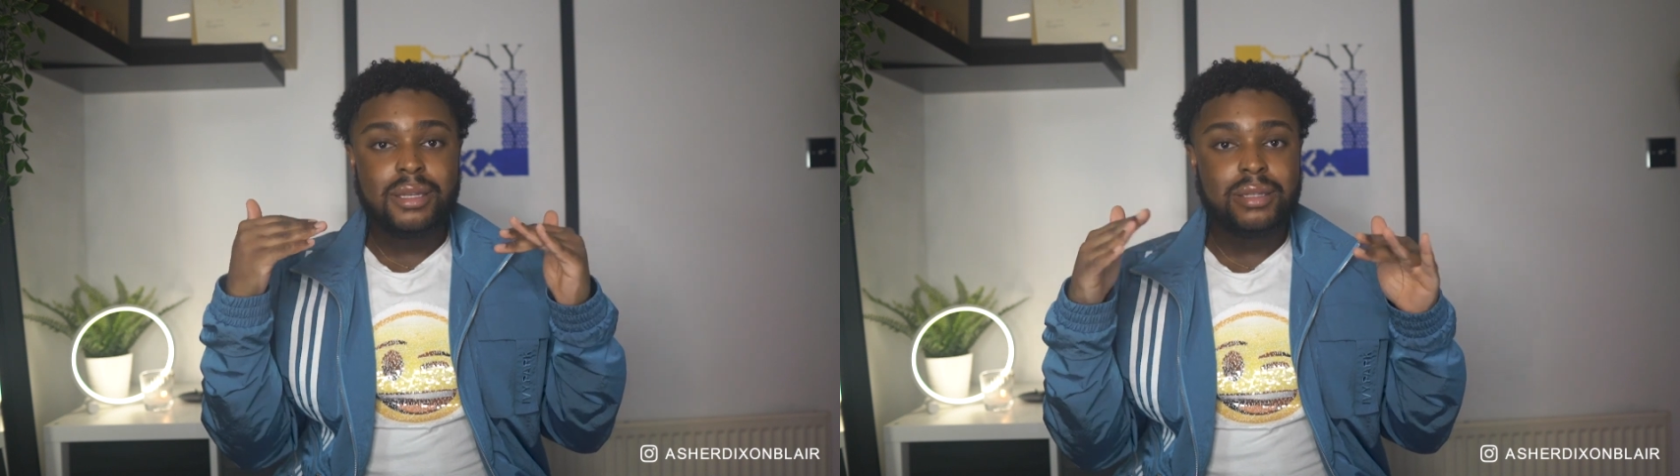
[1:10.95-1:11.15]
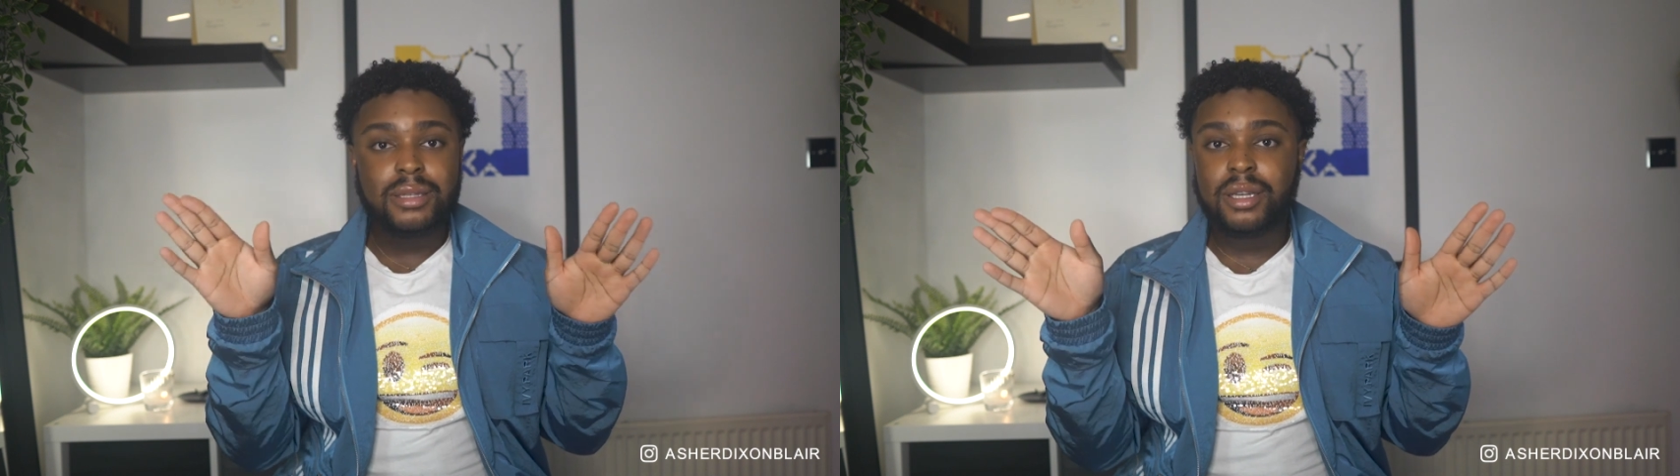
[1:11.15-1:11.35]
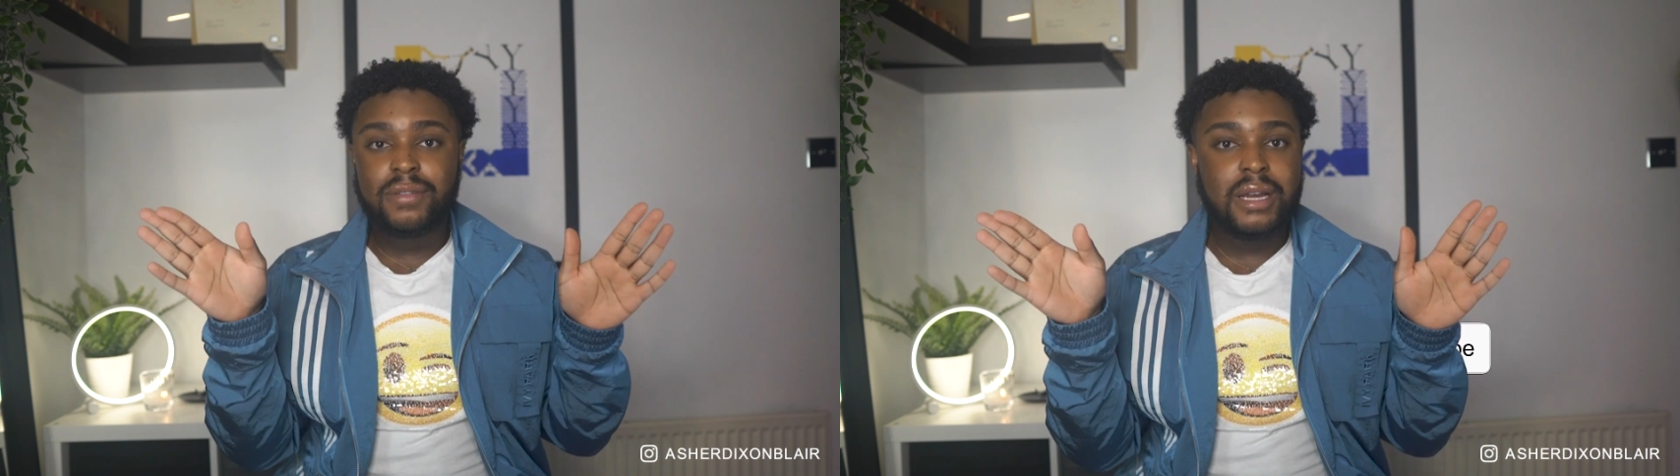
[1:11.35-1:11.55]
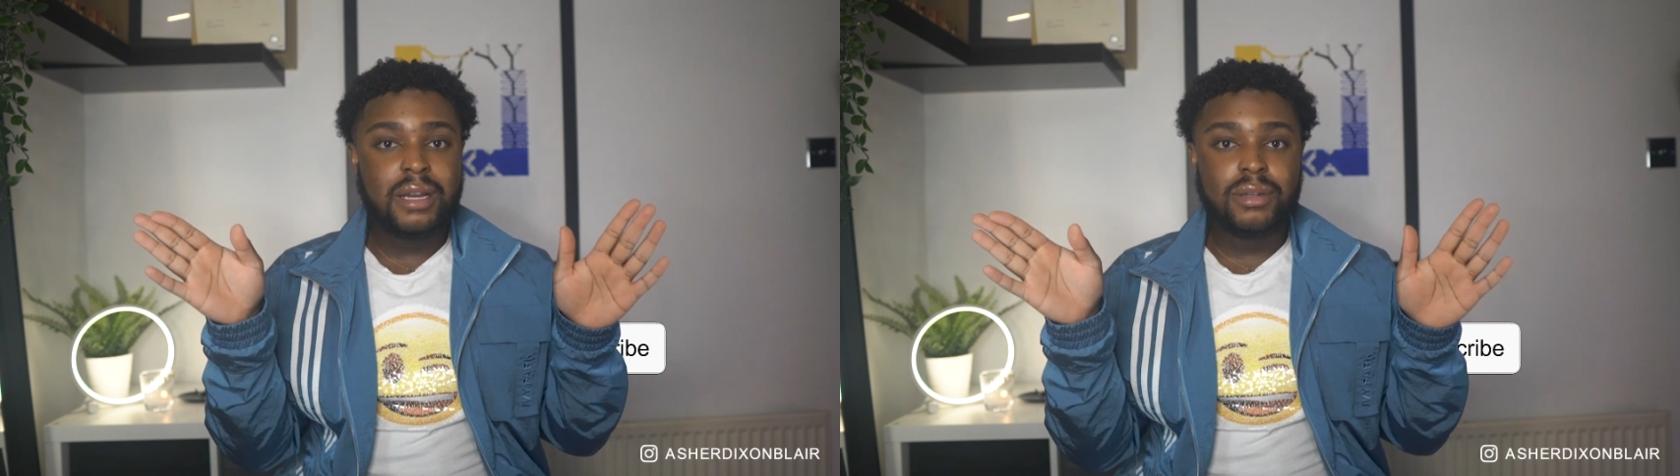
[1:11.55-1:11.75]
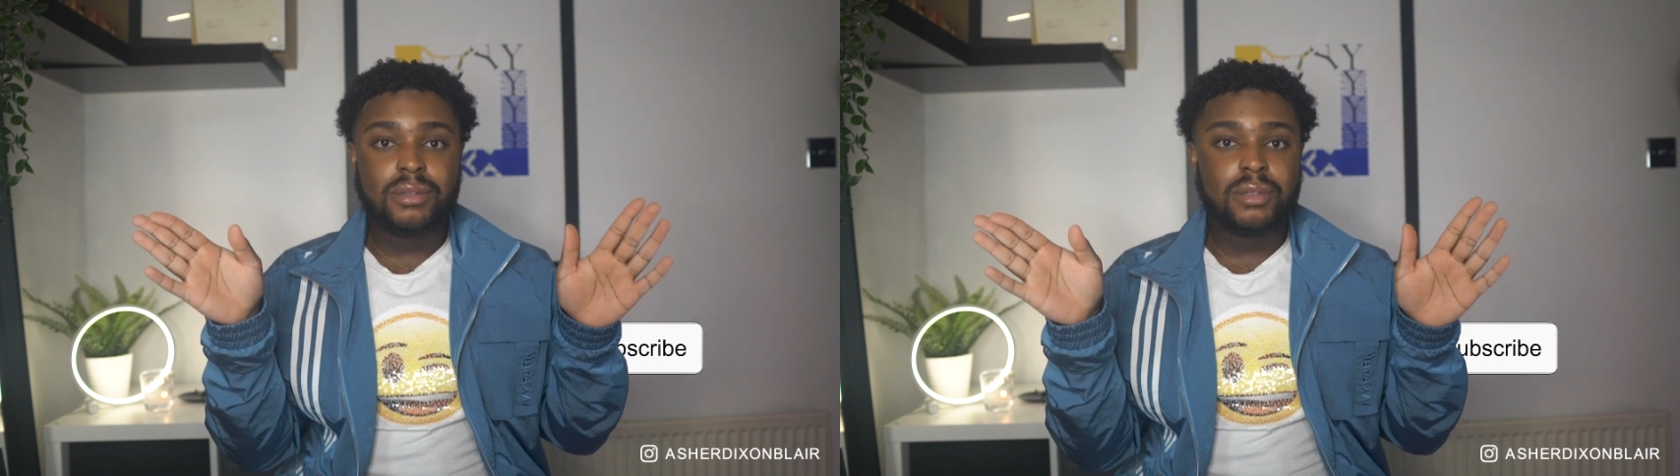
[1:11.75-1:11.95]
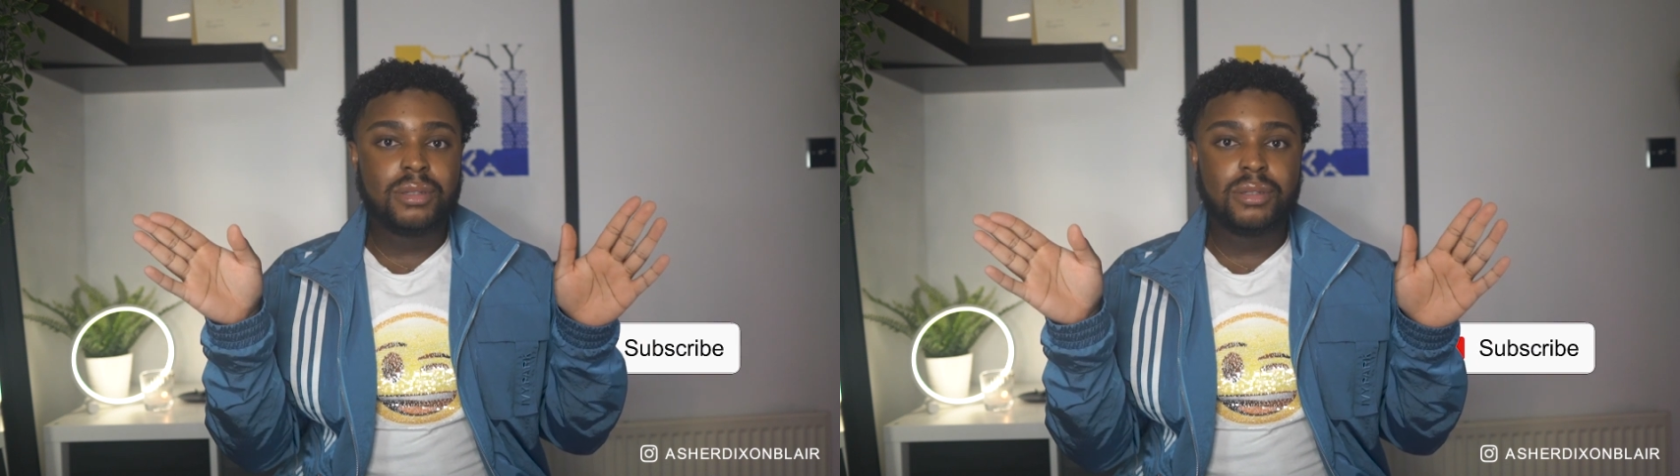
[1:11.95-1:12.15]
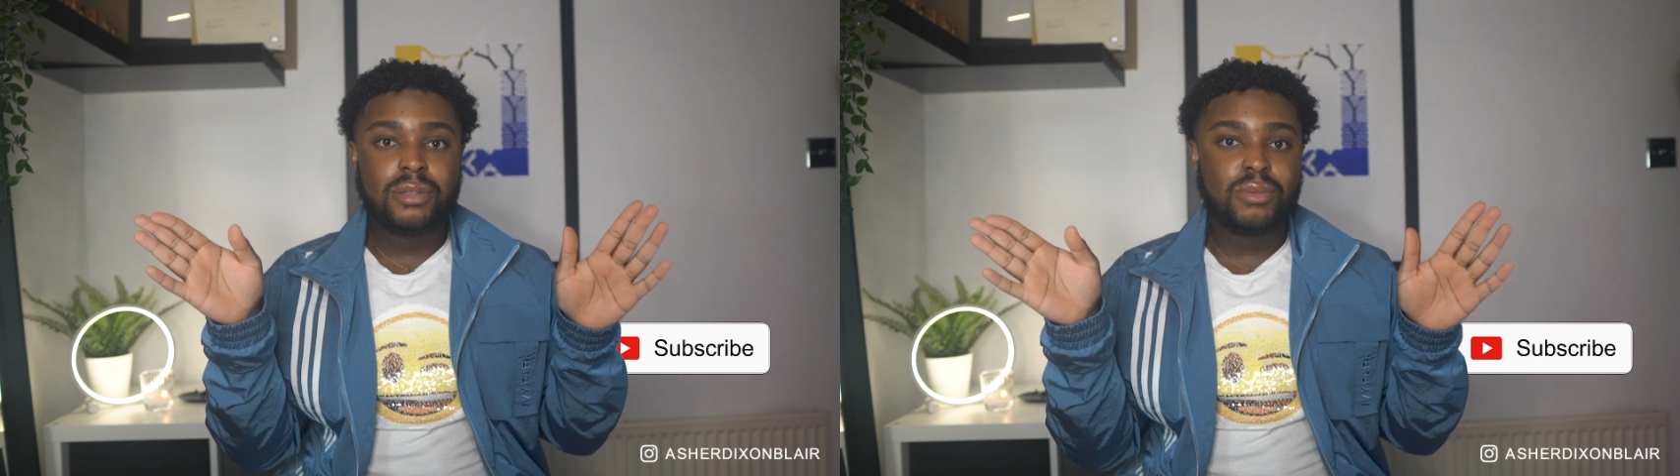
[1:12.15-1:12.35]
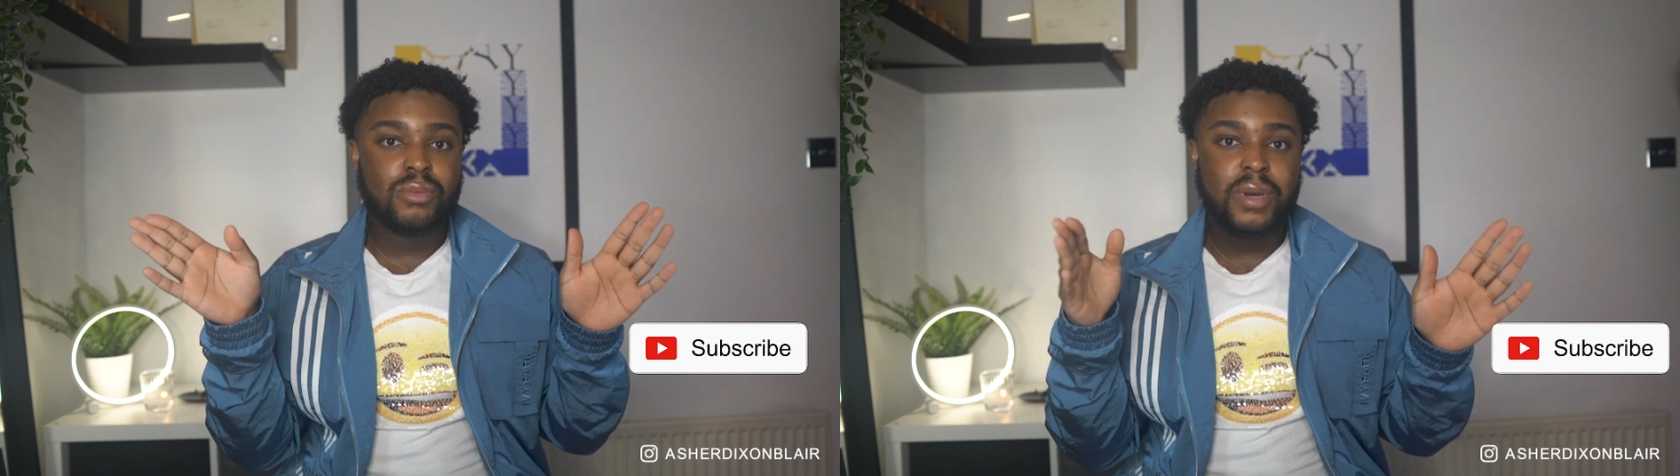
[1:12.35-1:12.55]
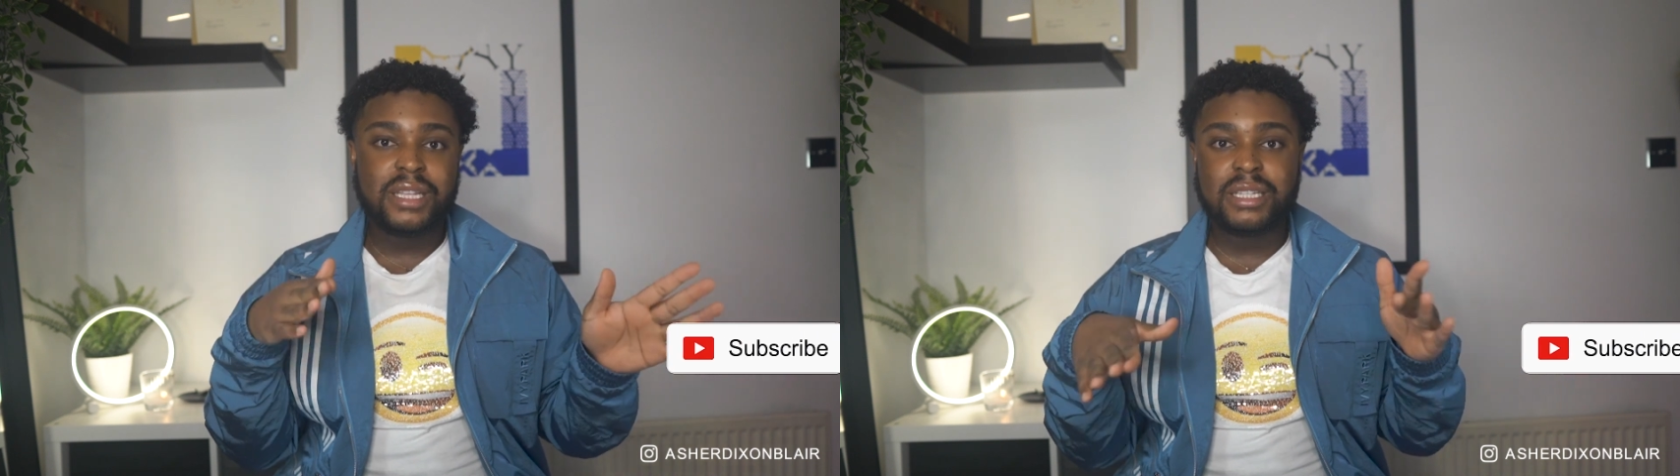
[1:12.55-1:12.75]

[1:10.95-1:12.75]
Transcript: stick around, wait